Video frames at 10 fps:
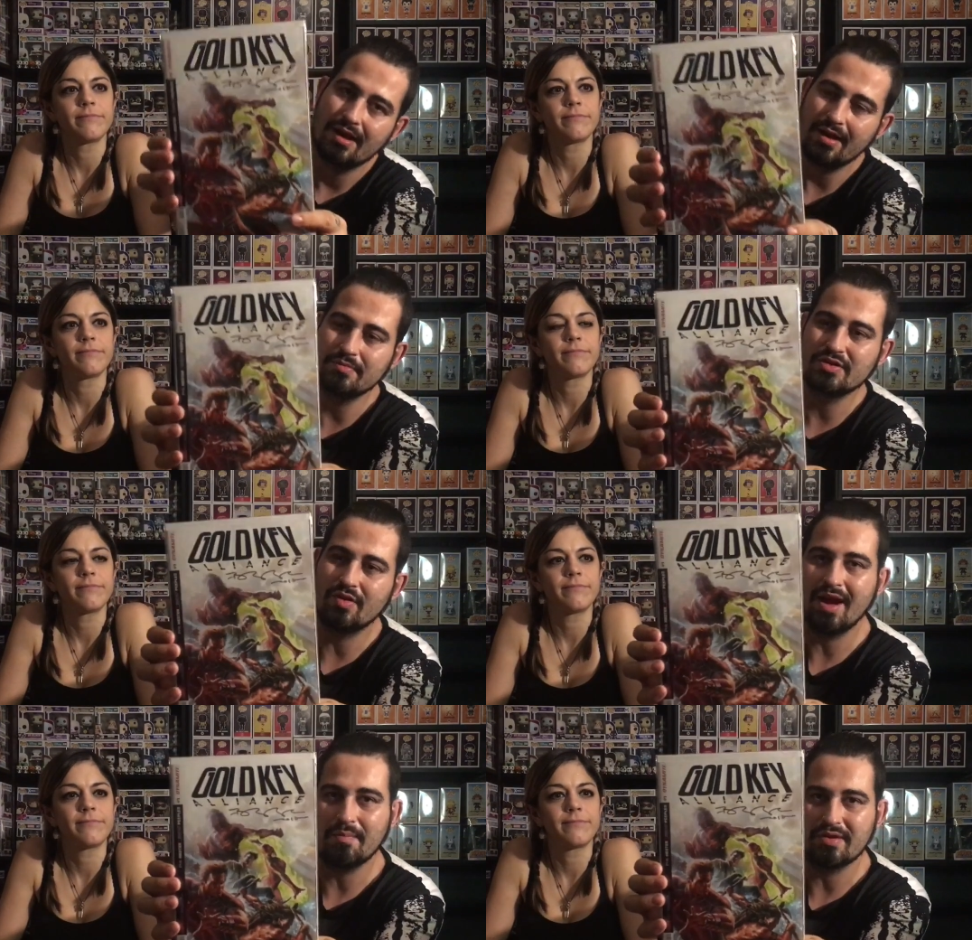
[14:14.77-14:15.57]
Speaker 1: and I'm so
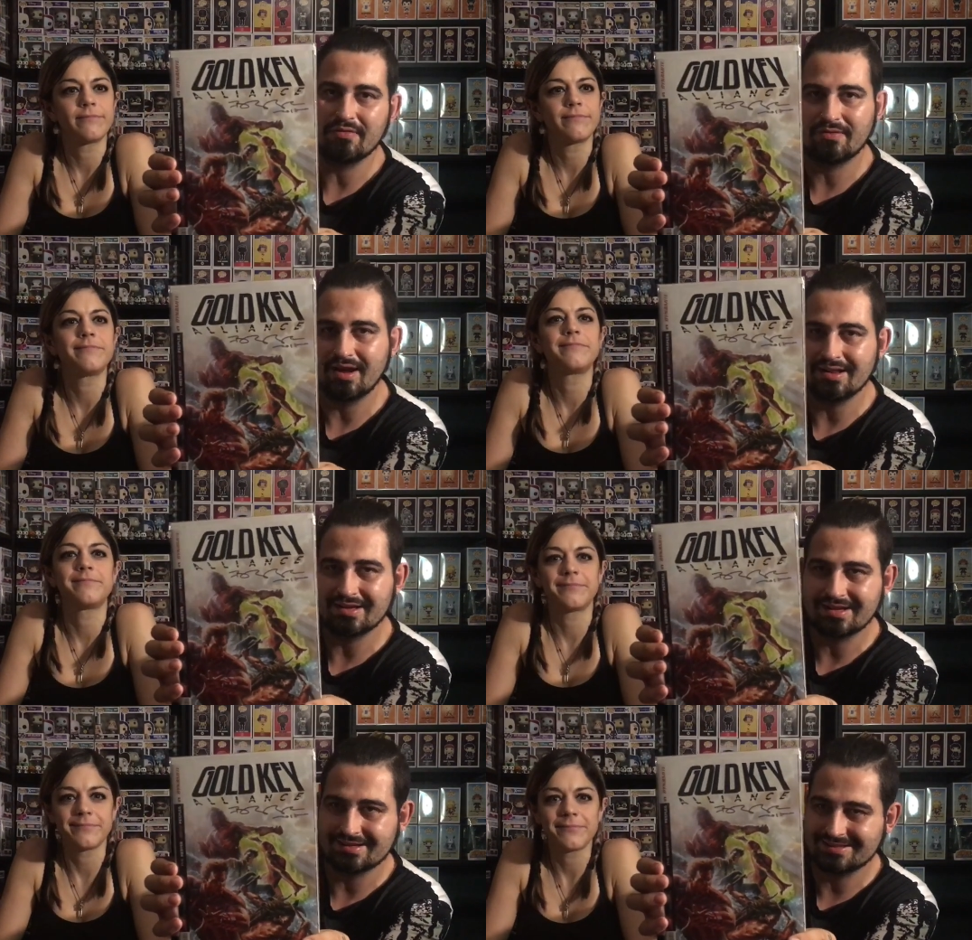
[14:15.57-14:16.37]
happy finally
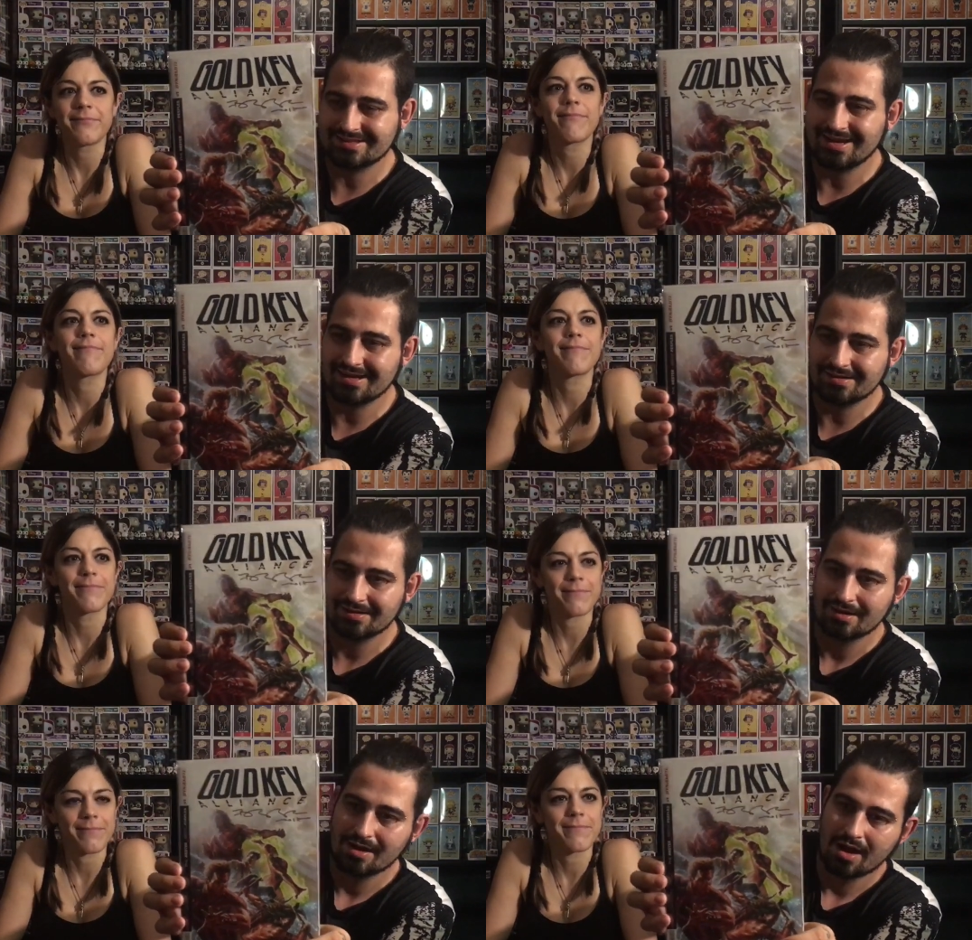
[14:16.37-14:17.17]
get a signed
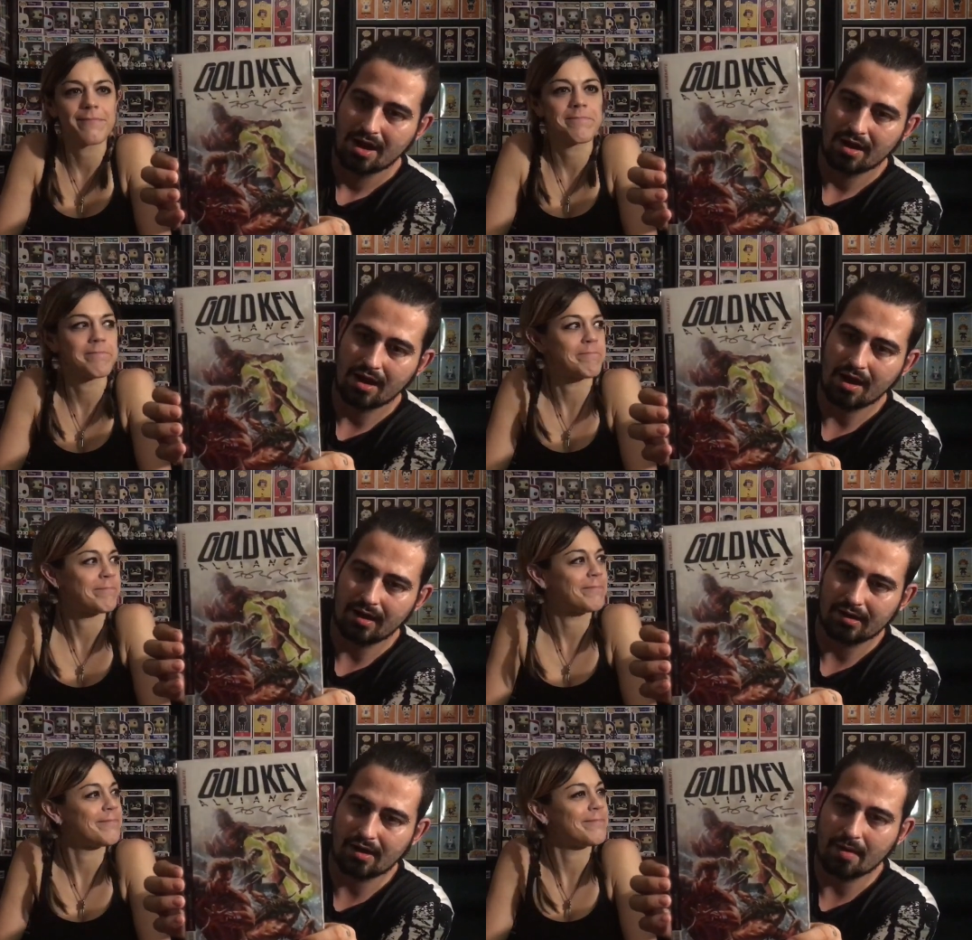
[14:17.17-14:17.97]
uh,
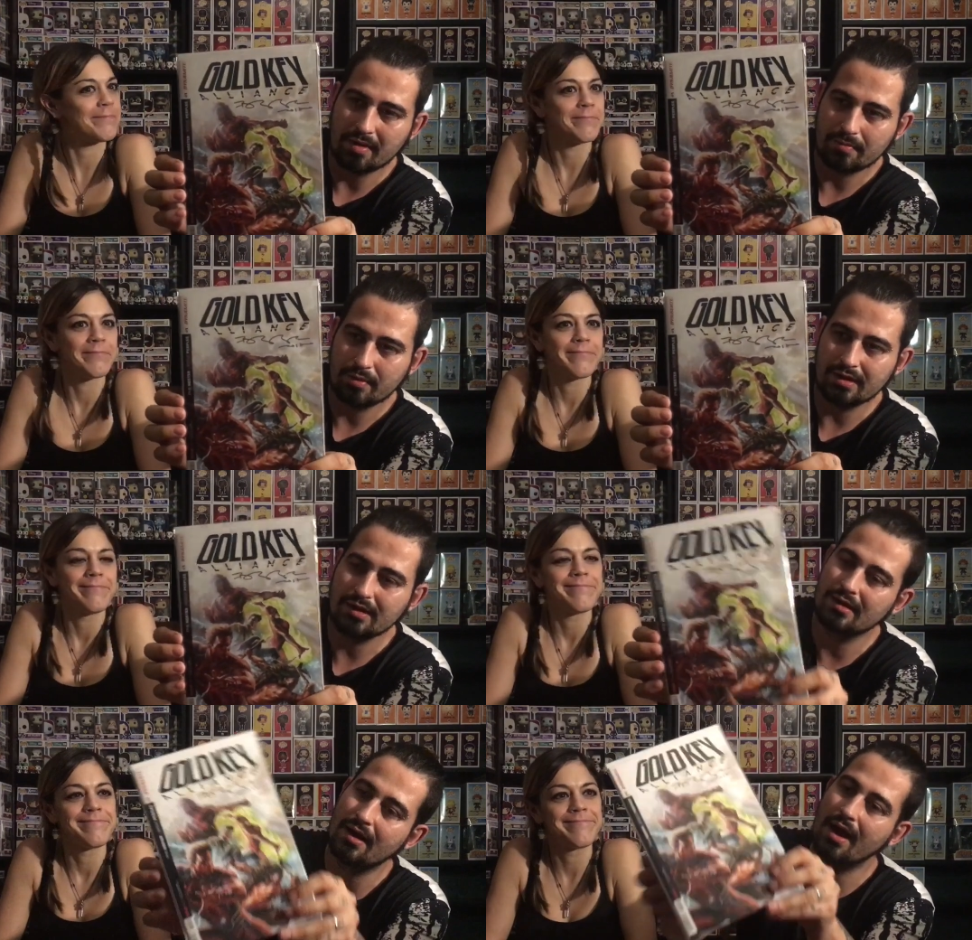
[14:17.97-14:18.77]
comic book.
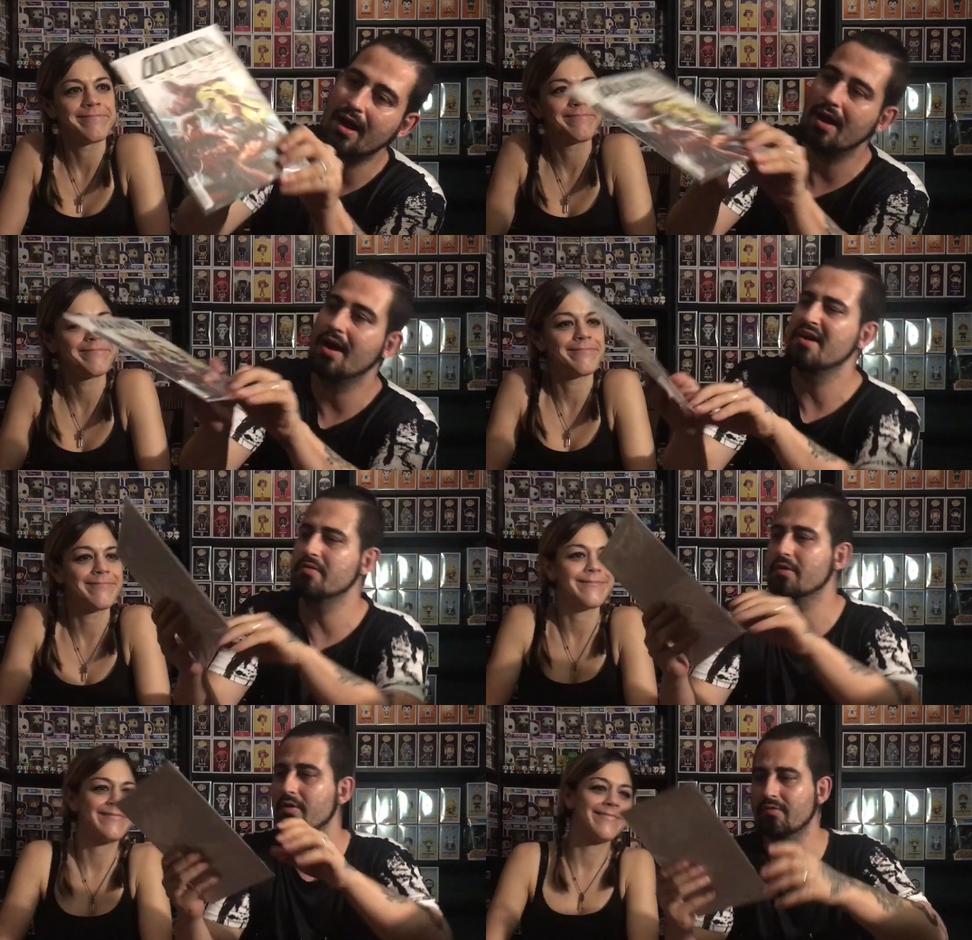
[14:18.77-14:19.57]
Uh, I don't
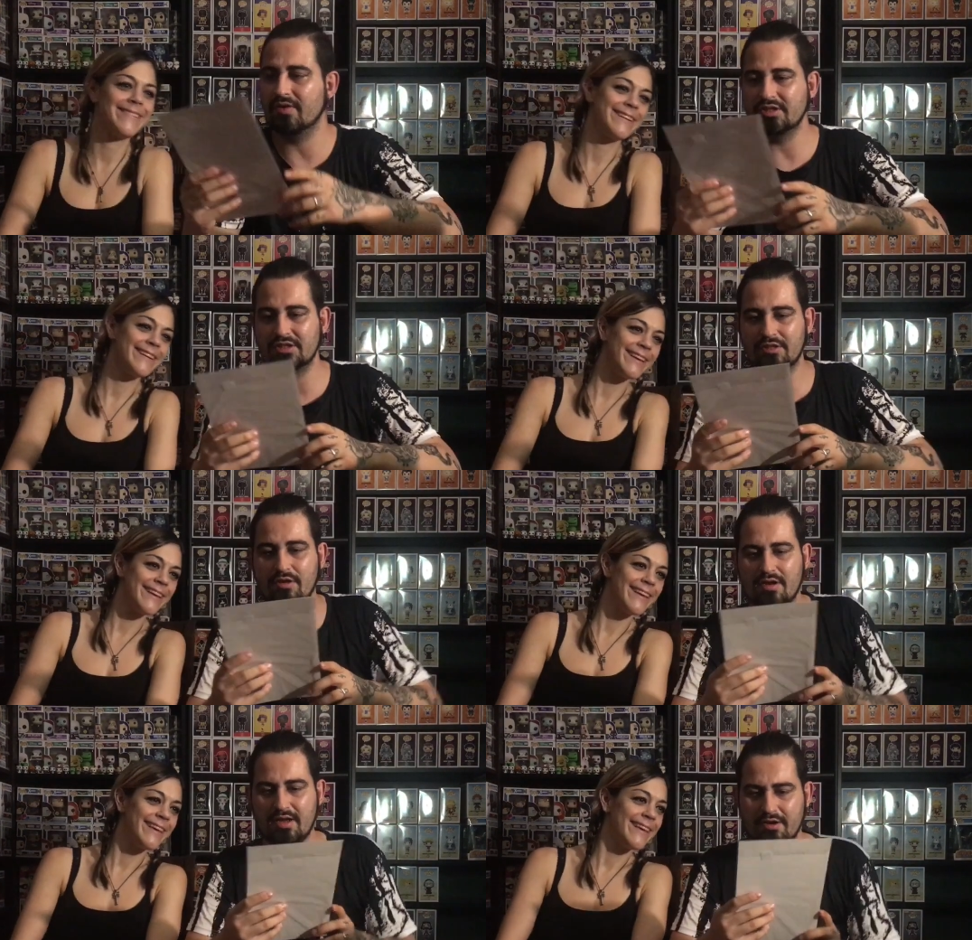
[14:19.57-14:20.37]
know if I
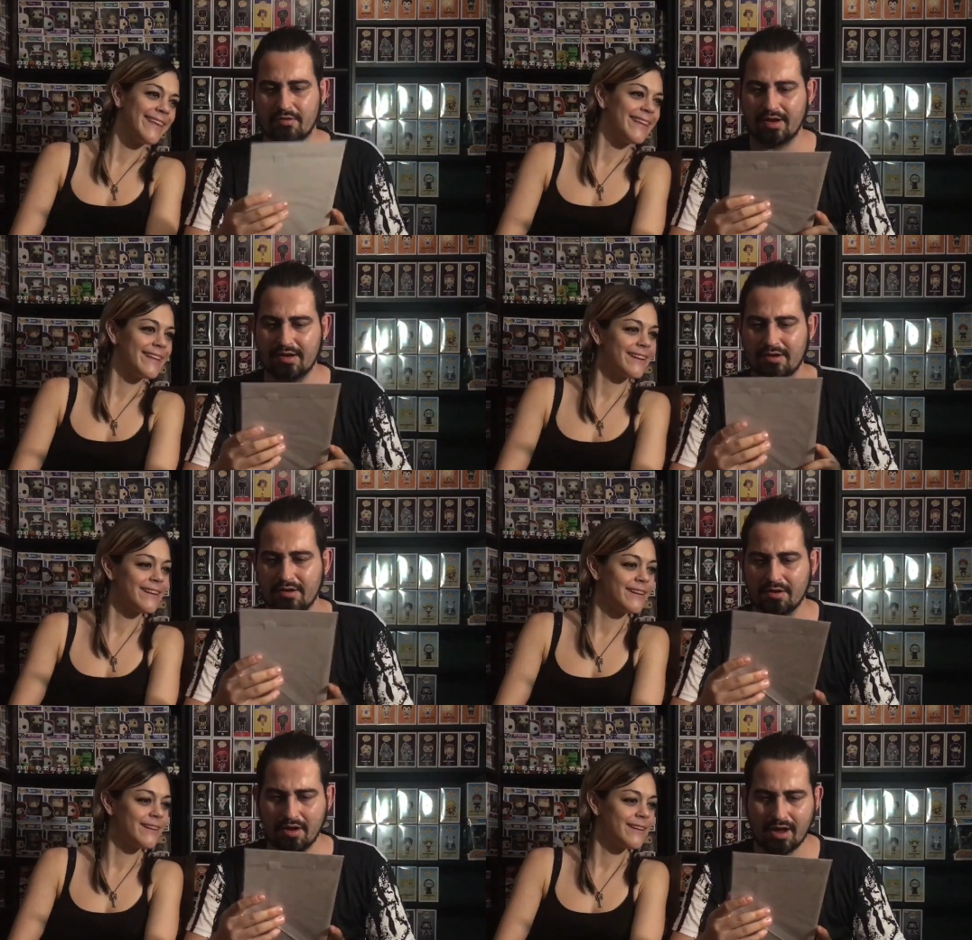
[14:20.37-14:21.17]
should get it graded
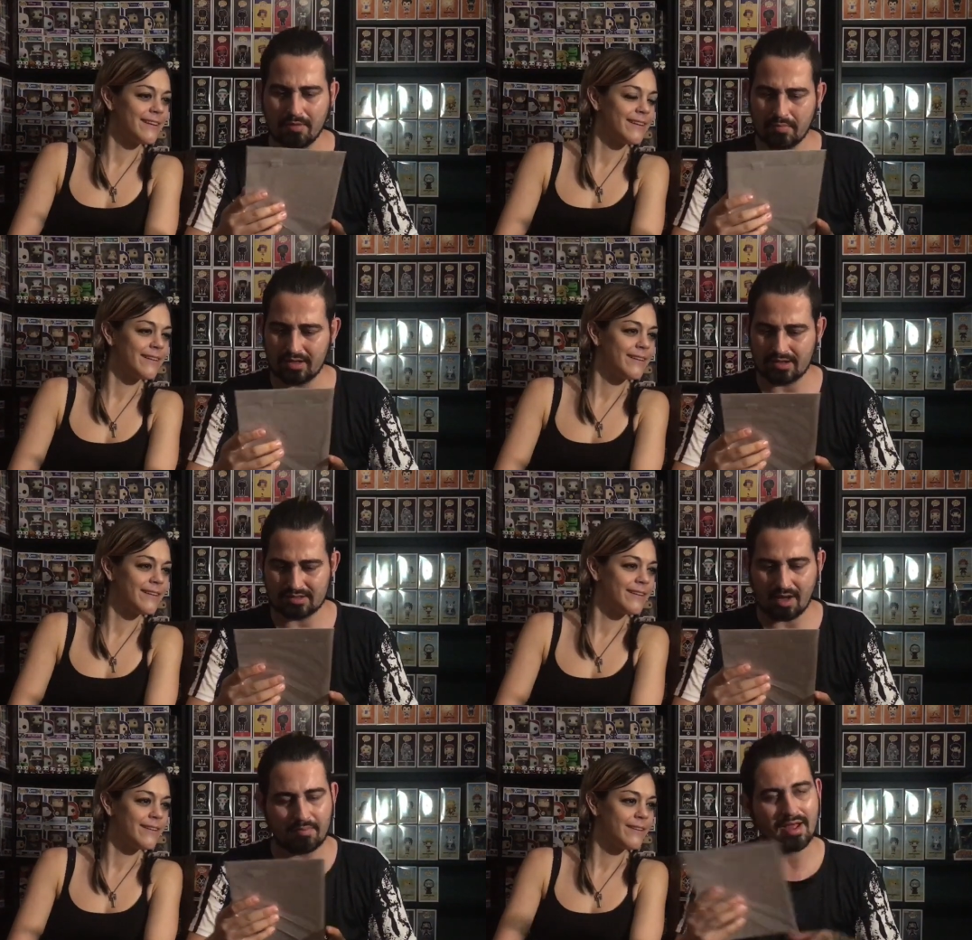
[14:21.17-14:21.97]
or not because
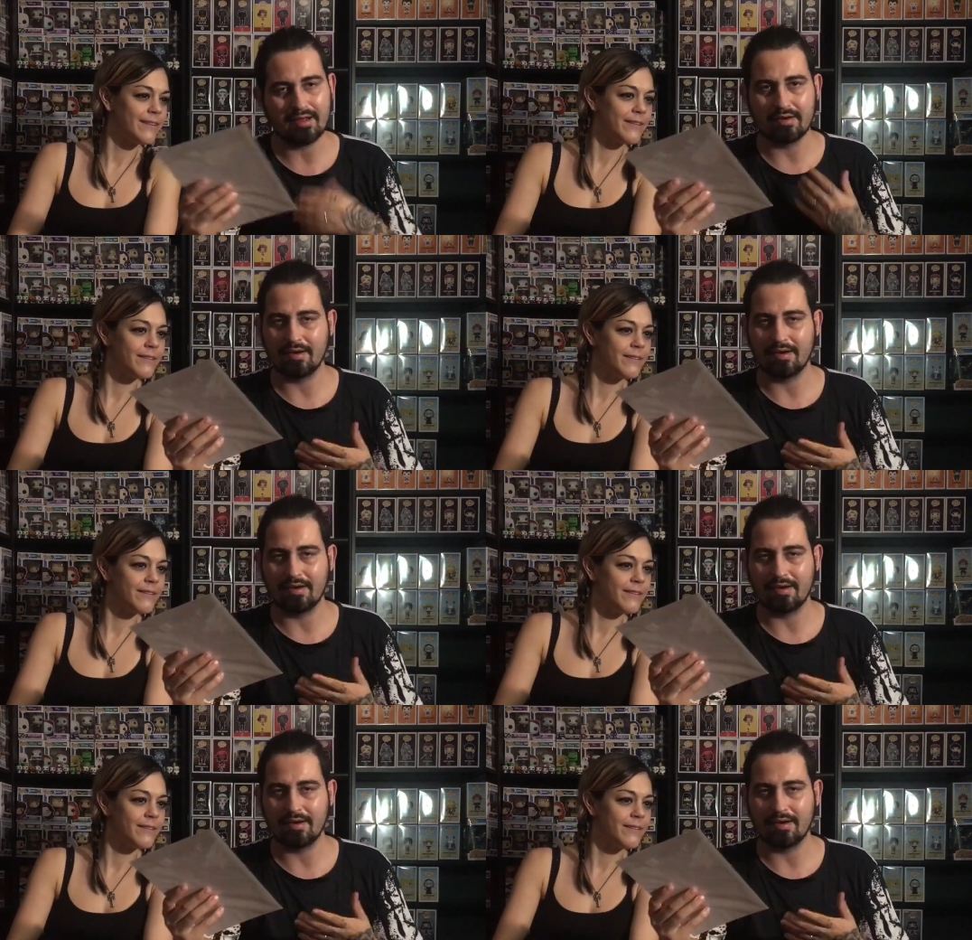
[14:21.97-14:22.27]
I'm not.